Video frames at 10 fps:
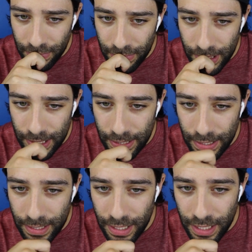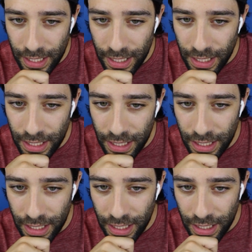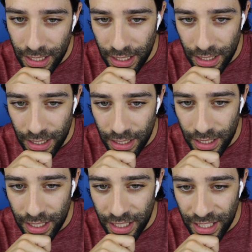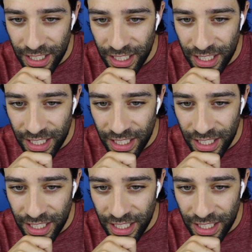No one is speaking in this clip.